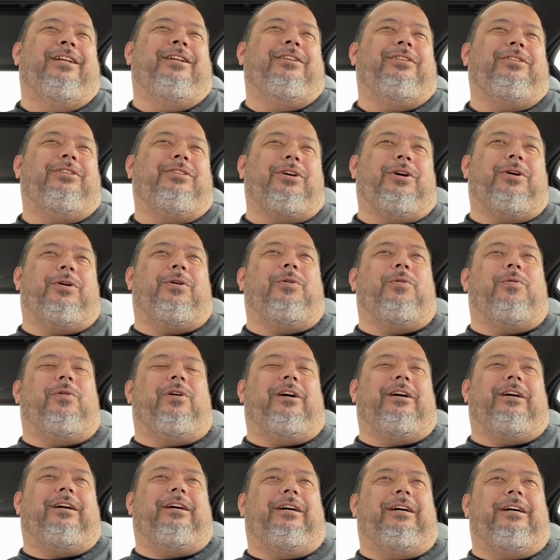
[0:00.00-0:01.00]
So
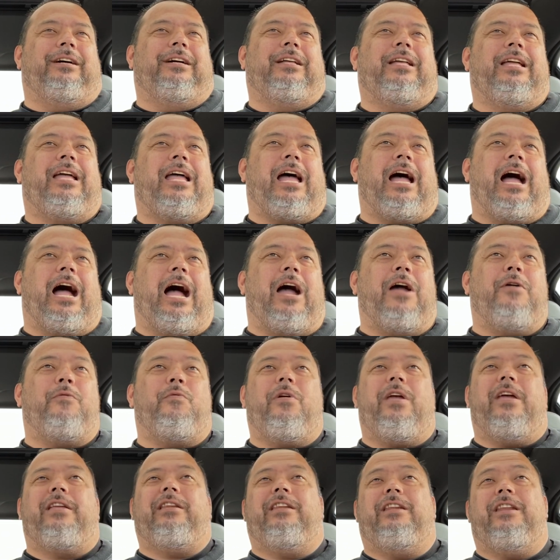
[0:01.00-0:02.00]
I
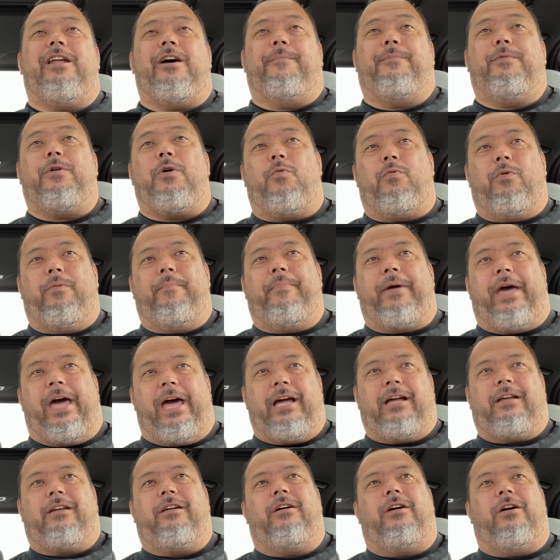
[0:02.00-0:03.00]
ended up going
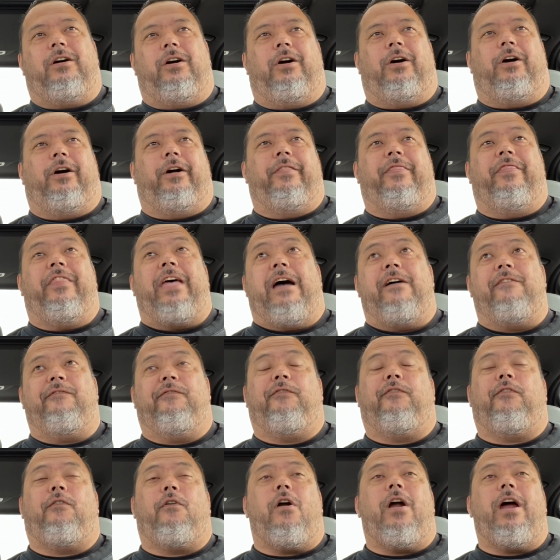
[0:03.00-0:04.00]
back on that
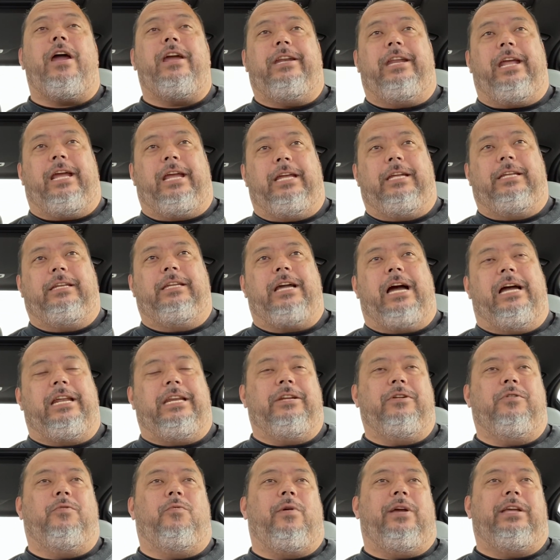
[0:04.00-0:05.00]
Friday. I
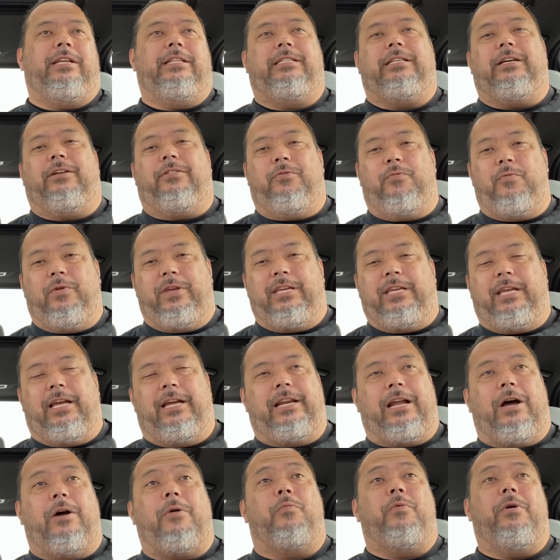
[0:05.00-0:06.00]
didn't wait until the
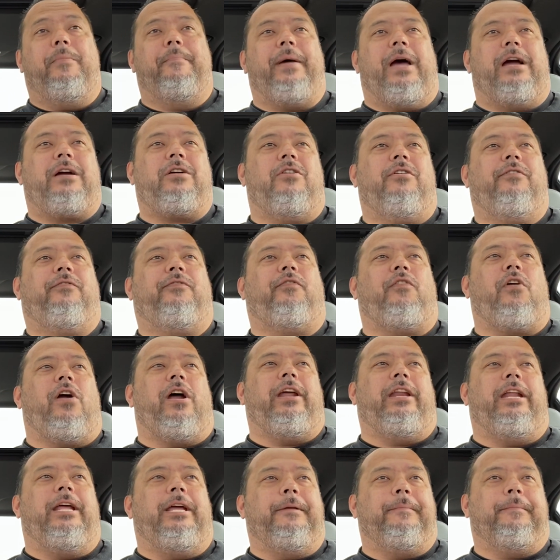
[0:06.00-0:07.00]
weekend. I went back on
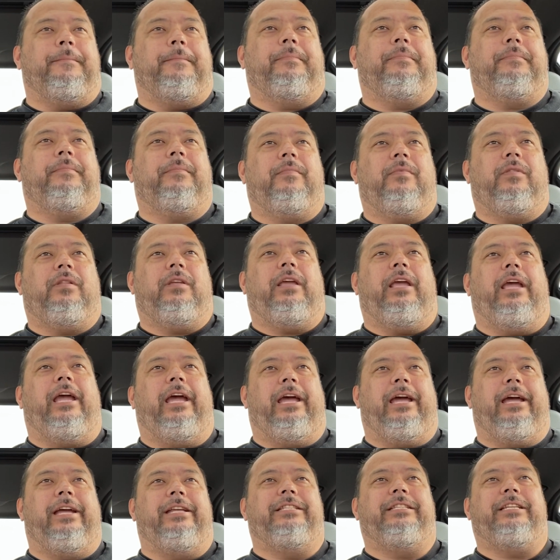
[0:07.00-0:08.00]
Friday
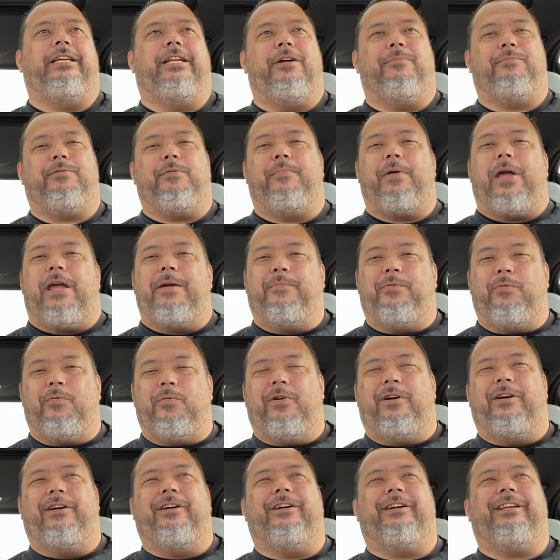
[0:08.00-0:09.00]
and did up the
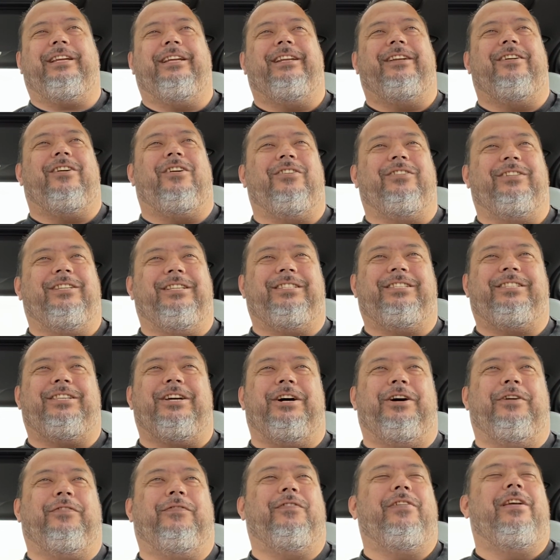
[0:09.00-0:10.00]
paperwork and all this
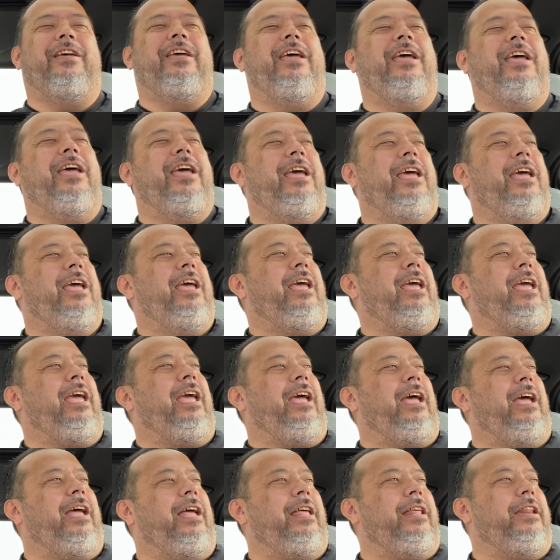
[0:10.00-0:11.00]
stuff.
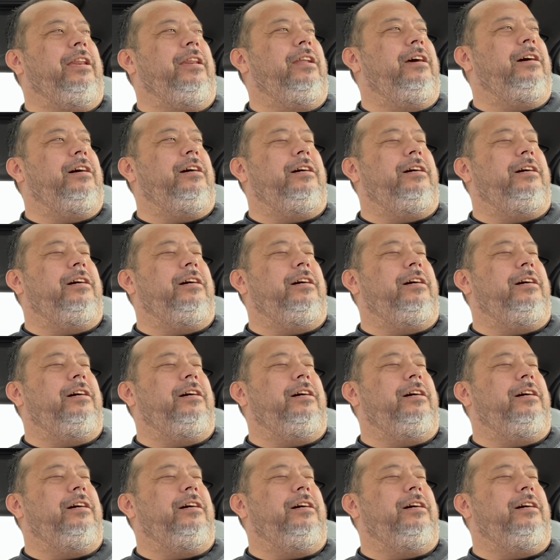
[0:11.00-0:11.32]
And